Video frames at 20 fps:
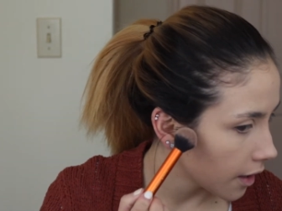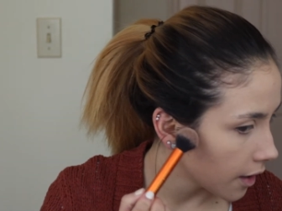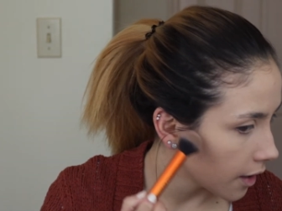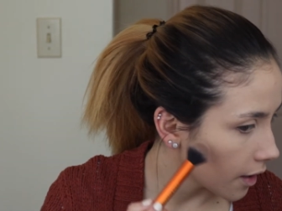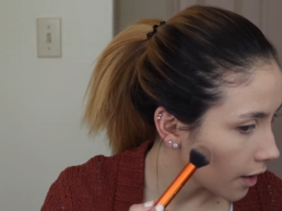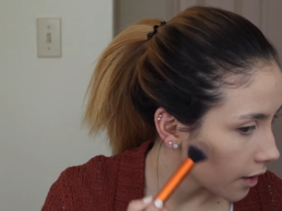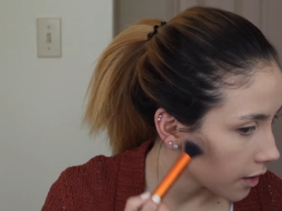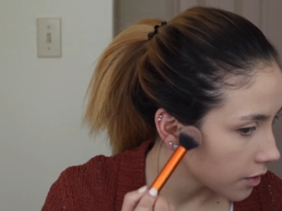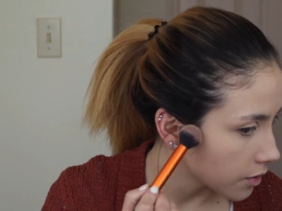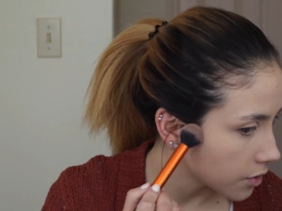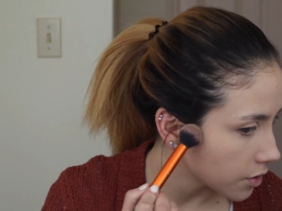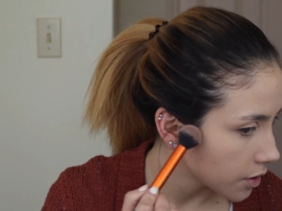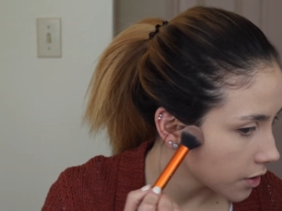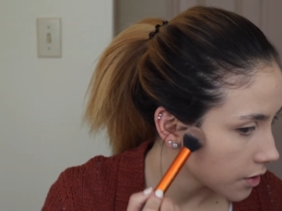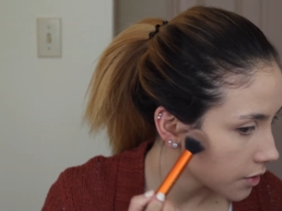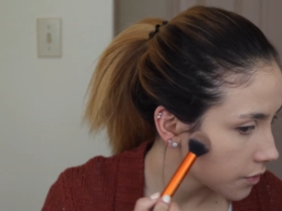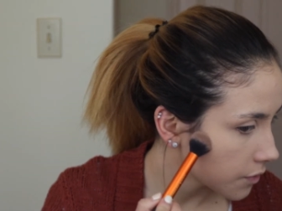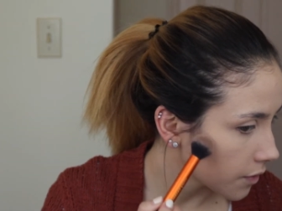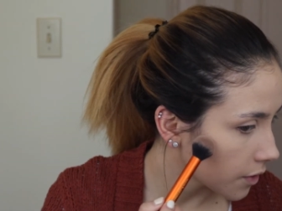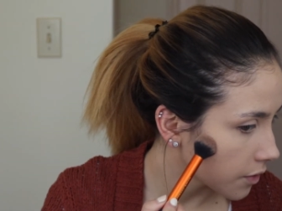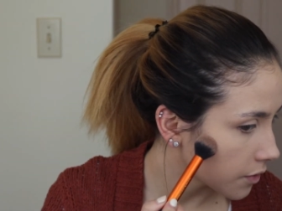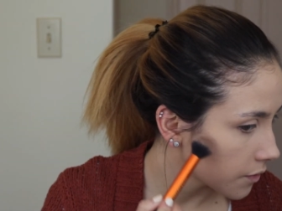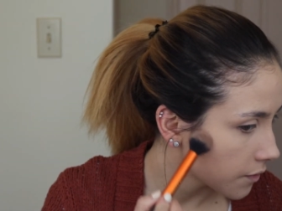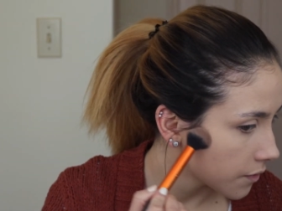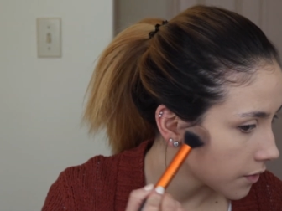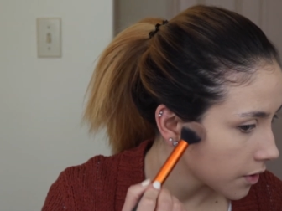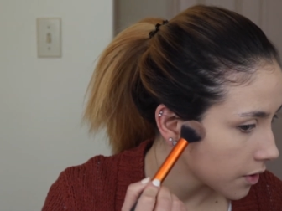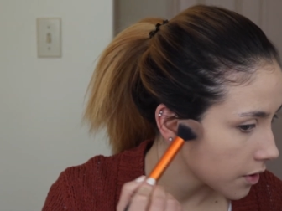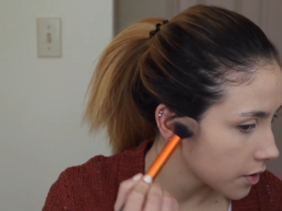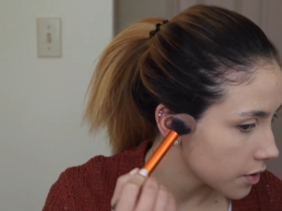And just at
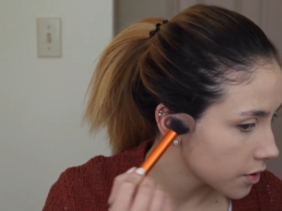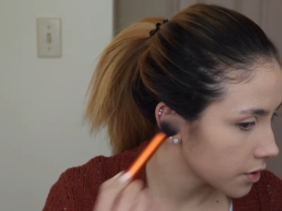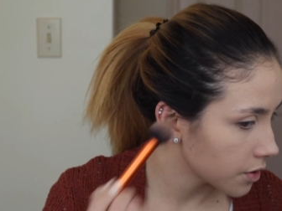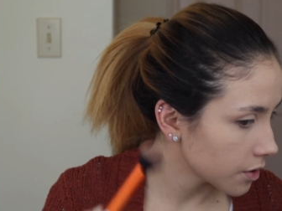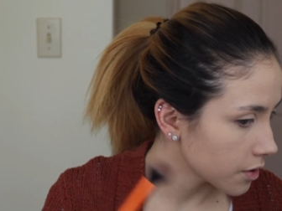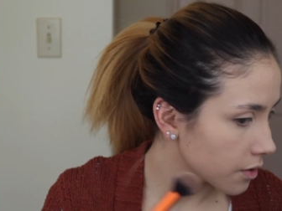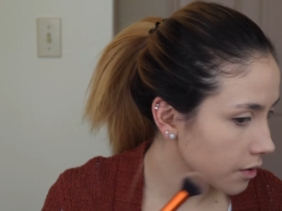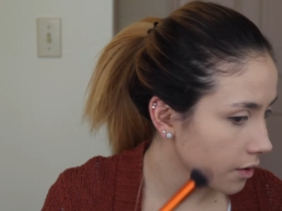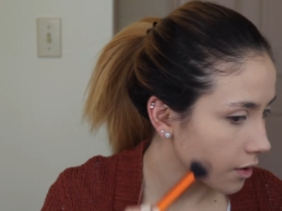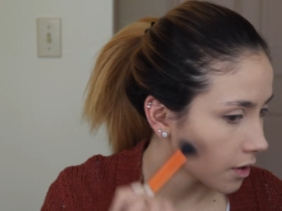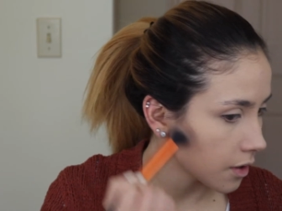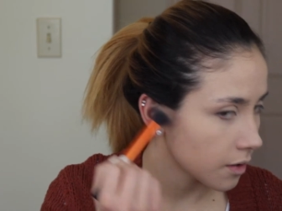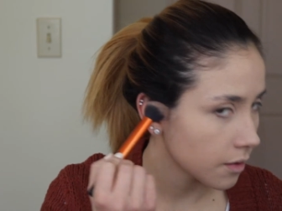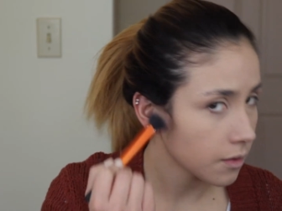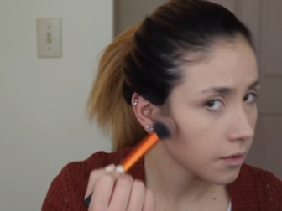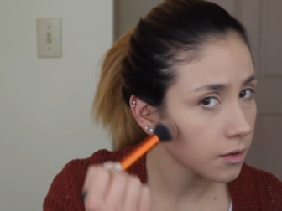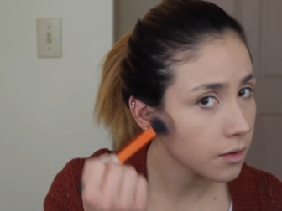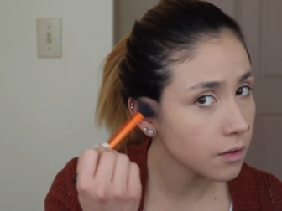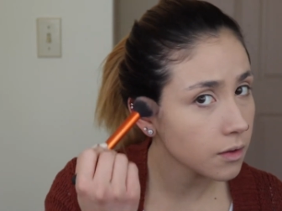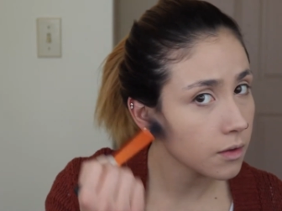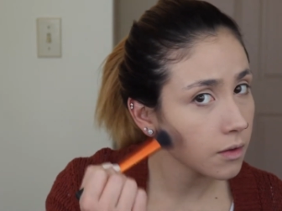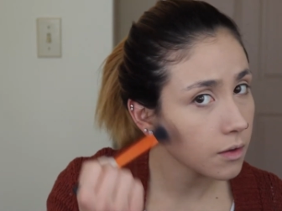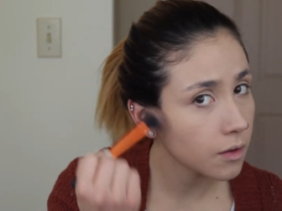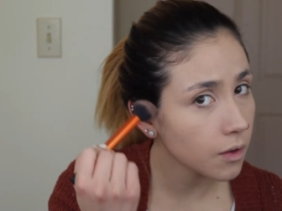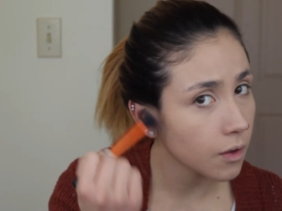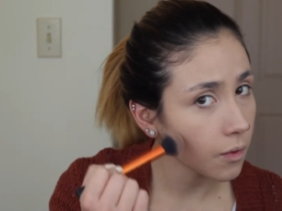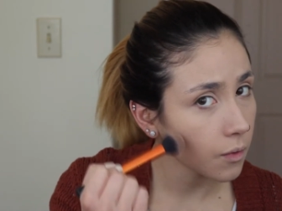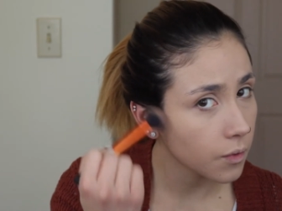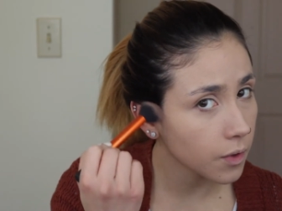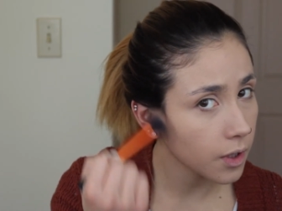first, just gonna
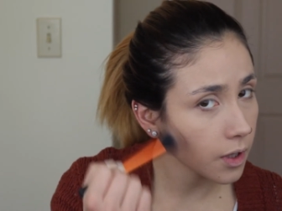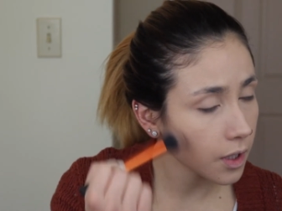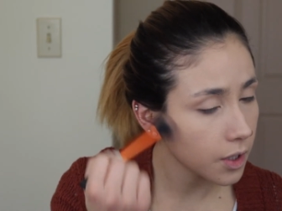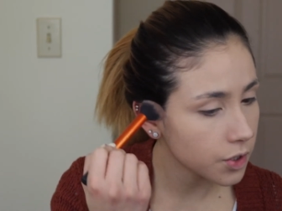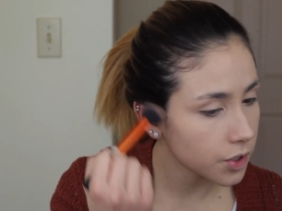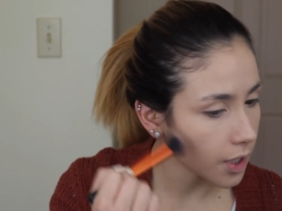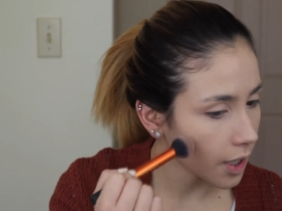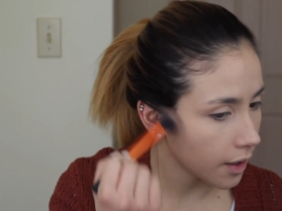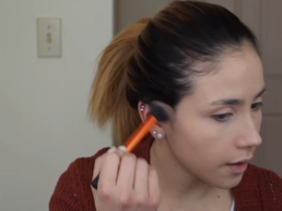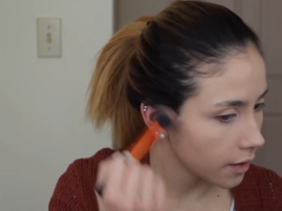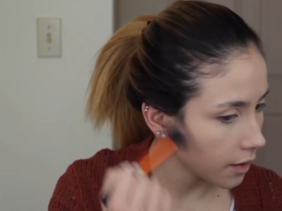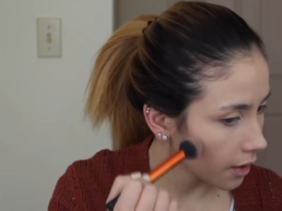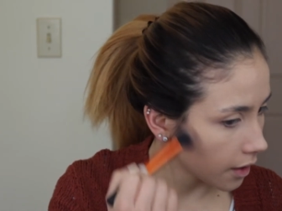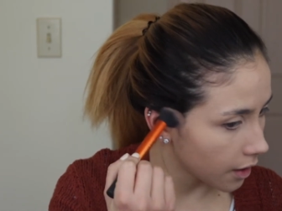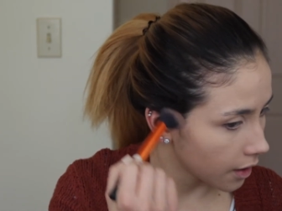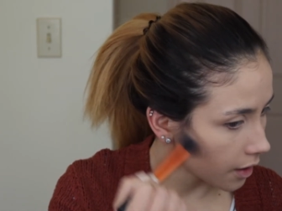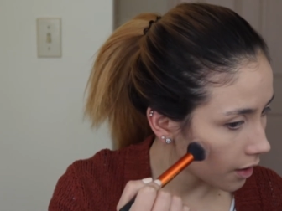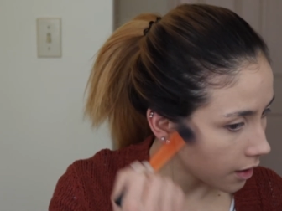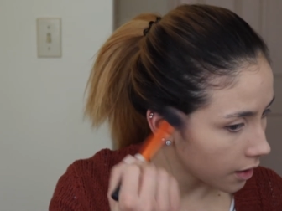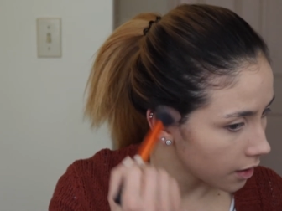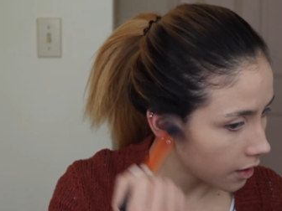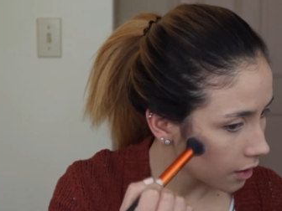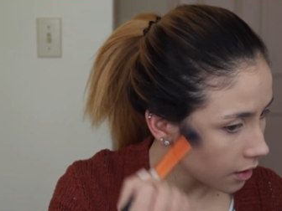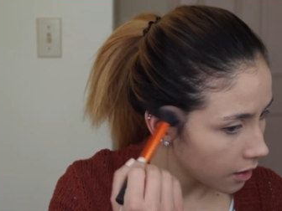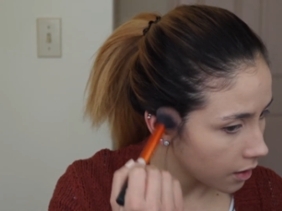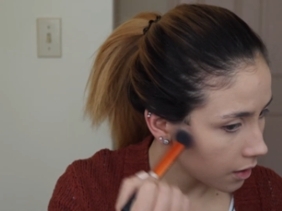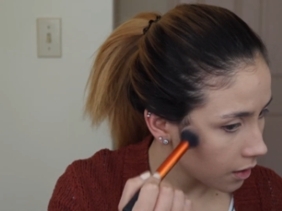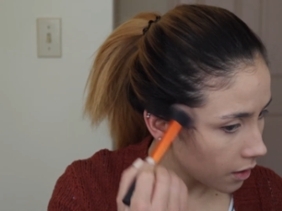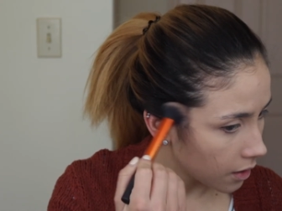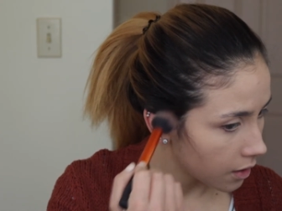go really gently there.
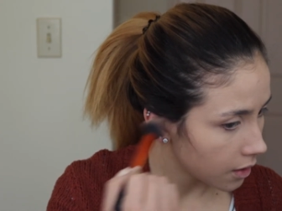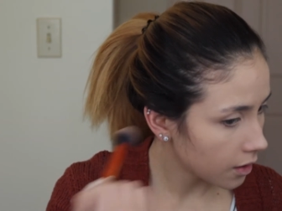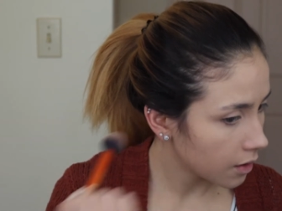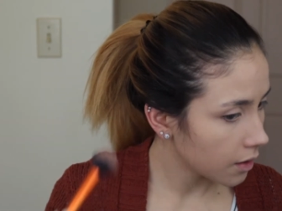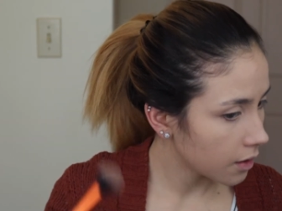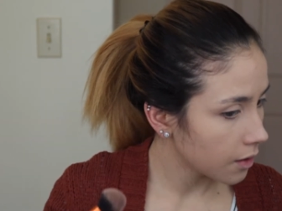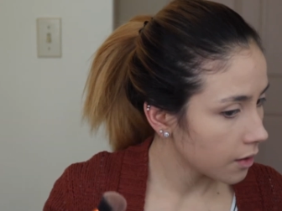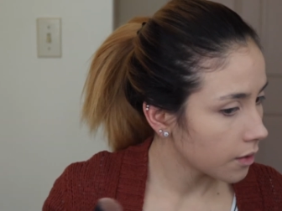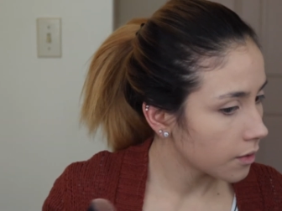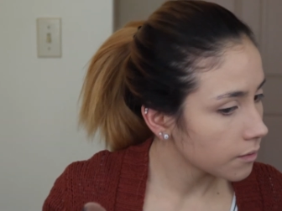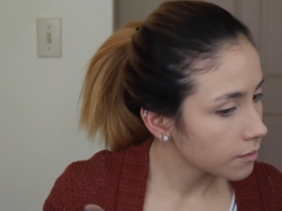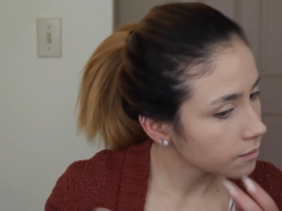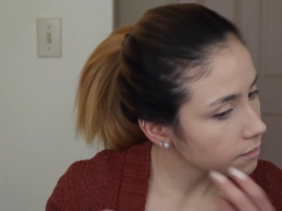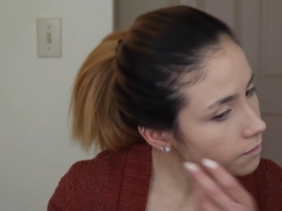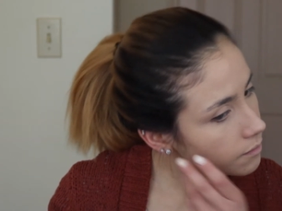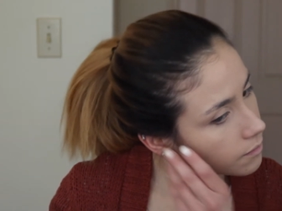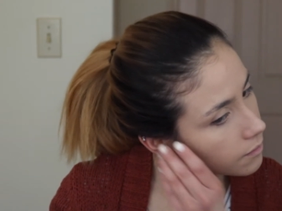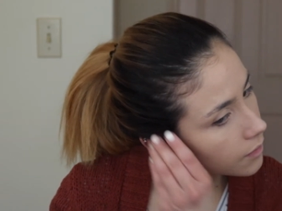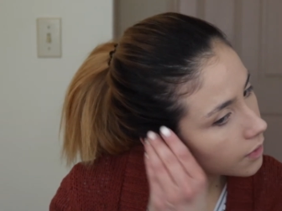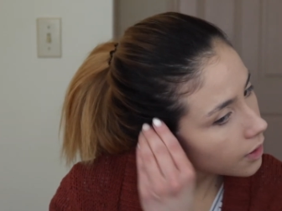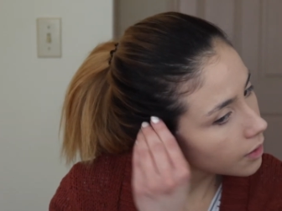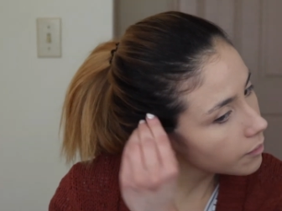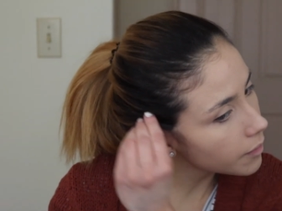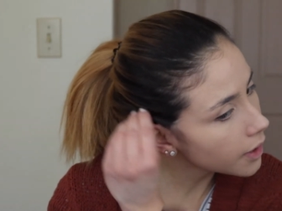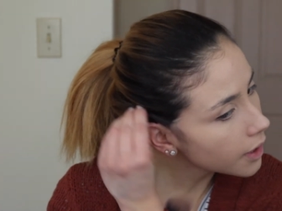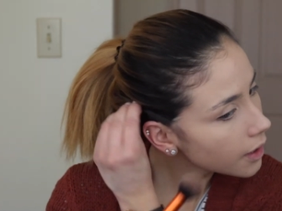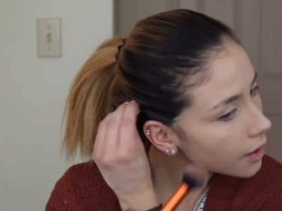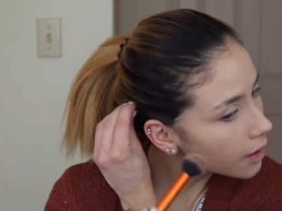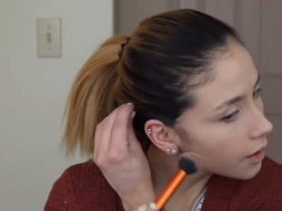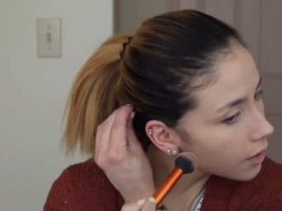Get
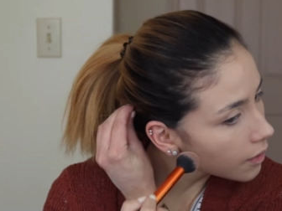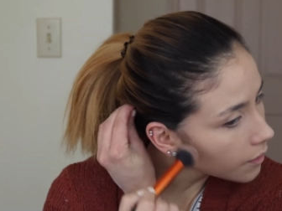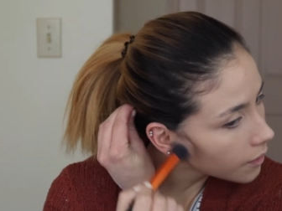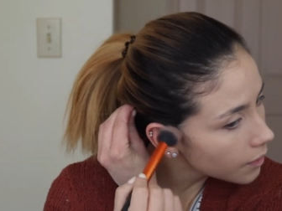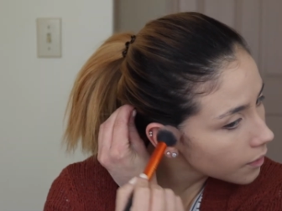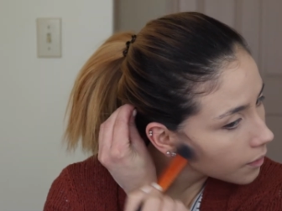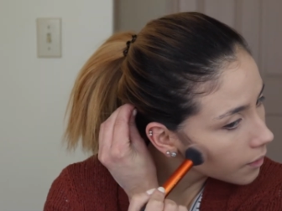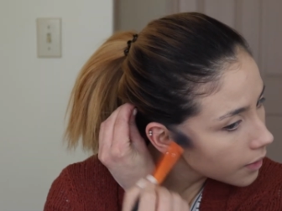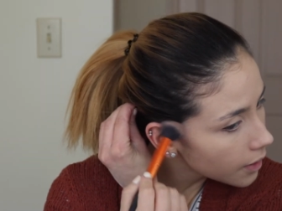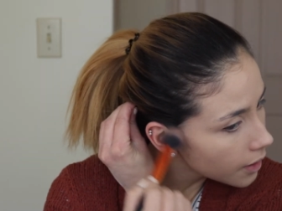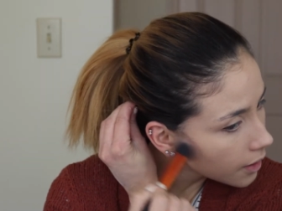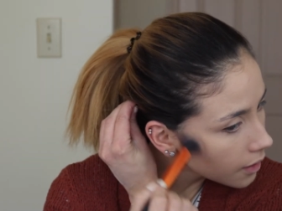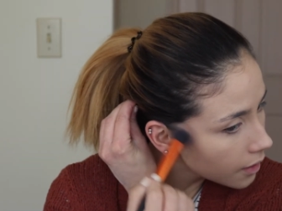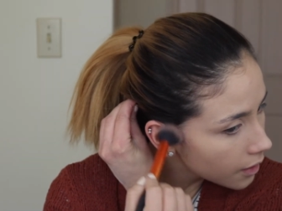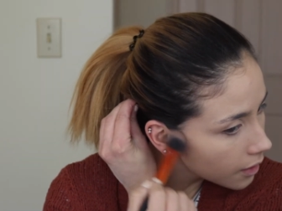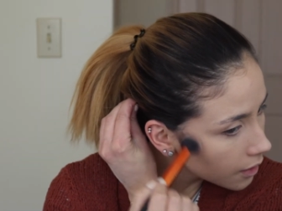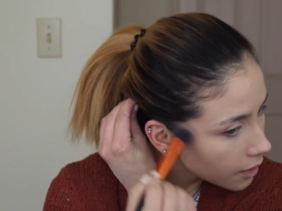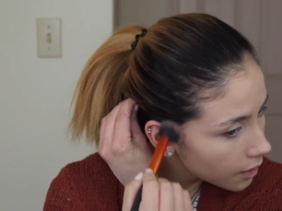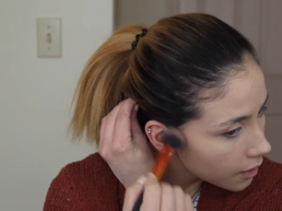my hair out the way.